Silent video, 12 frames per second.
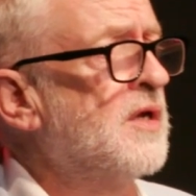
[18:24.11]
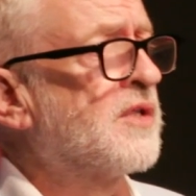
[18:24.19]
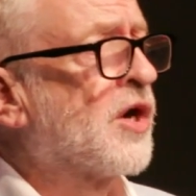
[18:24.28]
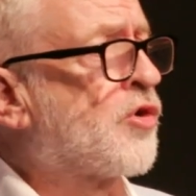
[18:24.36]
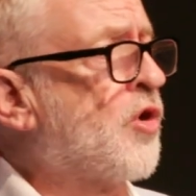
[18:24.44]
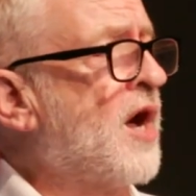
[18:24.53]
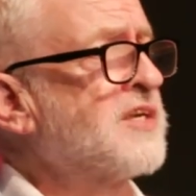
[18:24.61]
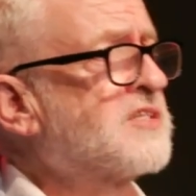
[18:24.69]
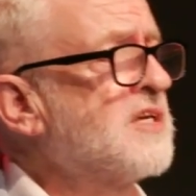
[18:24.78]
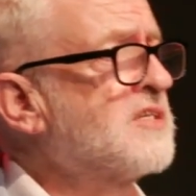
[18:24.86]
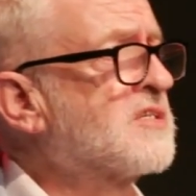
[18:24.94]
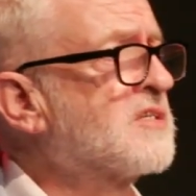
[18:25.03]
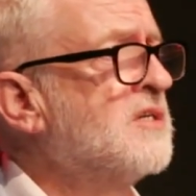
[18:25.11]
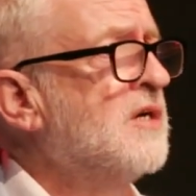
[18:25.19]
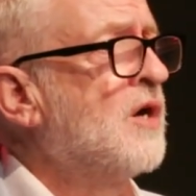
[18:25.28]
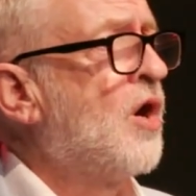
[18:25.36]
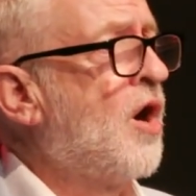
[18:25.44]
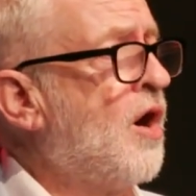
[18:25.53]
the crisis
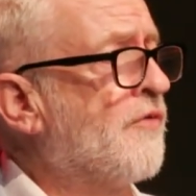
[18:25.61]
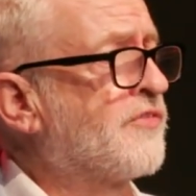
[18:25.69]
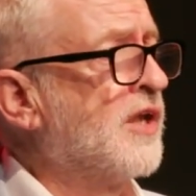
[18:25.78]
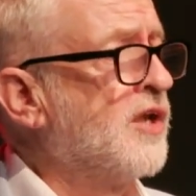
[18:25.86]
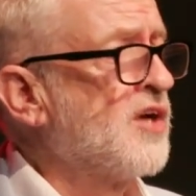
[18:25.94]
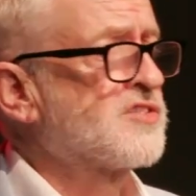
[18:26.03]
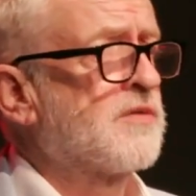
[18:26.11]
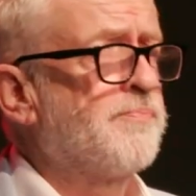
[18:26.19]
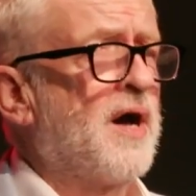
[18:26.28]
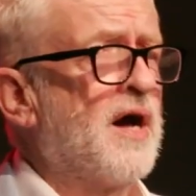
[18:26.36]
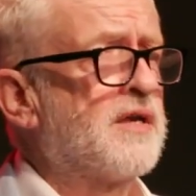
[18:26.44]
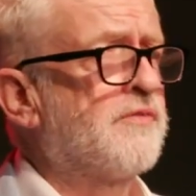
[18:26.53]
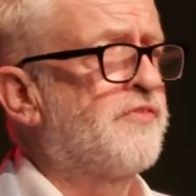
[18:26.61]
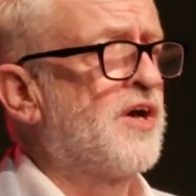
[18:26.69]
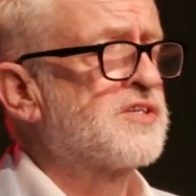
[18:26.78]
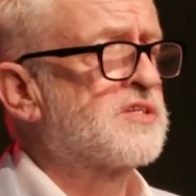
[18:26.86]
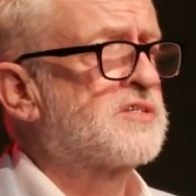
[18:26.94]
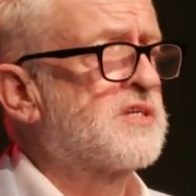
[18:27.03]
of the loss of
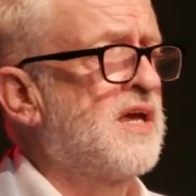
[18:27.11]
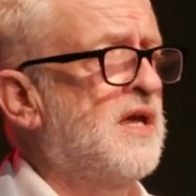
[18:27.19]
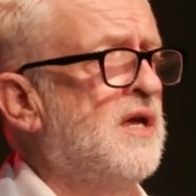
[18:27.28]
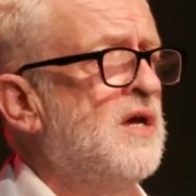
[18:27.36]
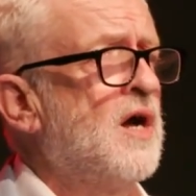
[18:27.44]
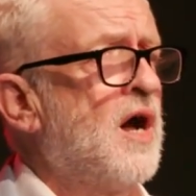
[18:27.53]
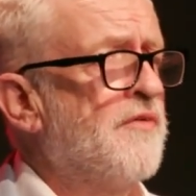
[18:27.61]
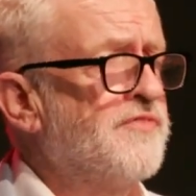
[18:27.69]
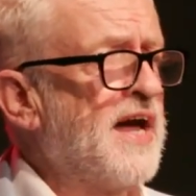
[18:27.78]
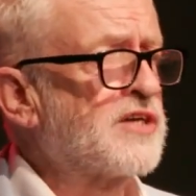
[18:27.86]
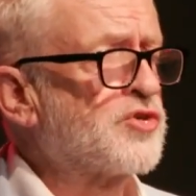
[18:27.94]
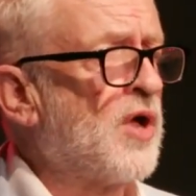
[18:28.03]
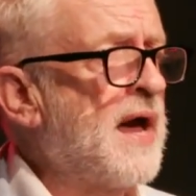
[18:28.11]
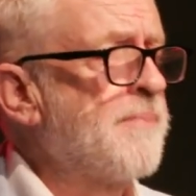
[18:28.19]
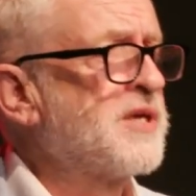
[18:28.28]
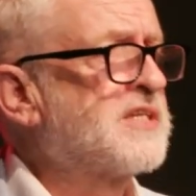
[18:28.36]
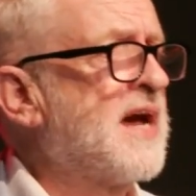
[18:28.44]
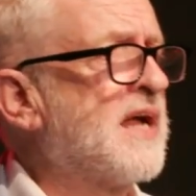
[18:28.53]
biodiversity, of natural
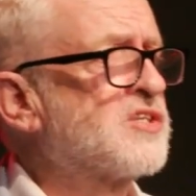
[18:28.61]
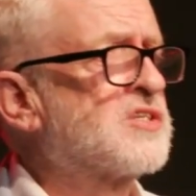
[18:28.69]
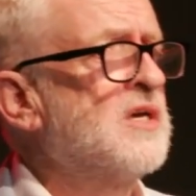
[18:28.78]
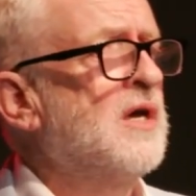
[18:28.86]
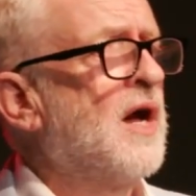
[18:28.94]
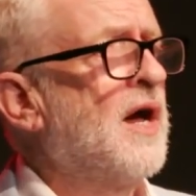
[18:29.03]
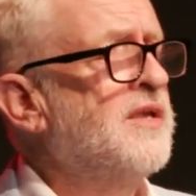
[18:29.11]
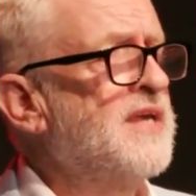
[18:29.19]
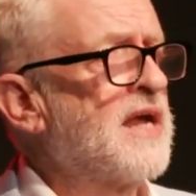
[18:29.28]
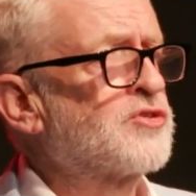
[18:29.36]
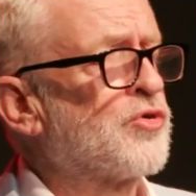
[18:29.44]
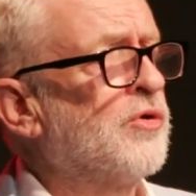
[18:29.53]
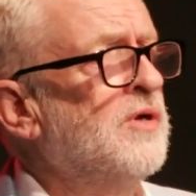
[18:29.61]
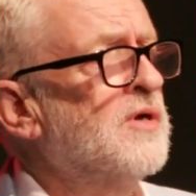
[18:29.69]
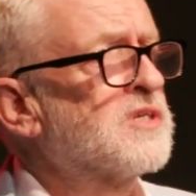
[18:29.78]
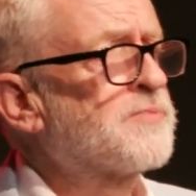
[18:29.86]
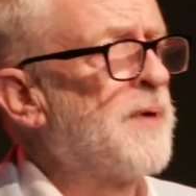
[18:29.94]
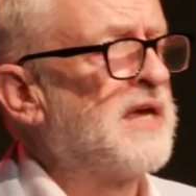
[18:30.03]
habitats and natural
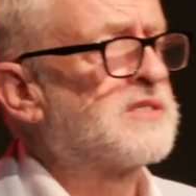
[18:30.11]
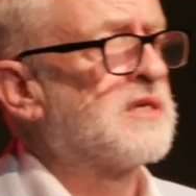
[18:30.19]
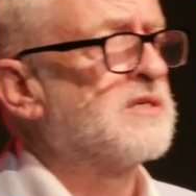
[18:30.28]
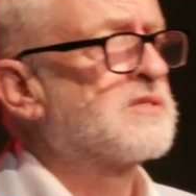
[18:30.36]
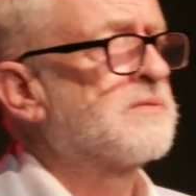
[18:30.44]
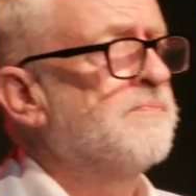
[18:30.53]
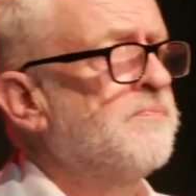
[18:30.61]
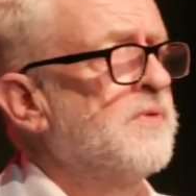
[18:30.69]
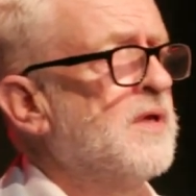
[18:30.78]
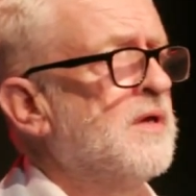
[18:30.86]
spaces.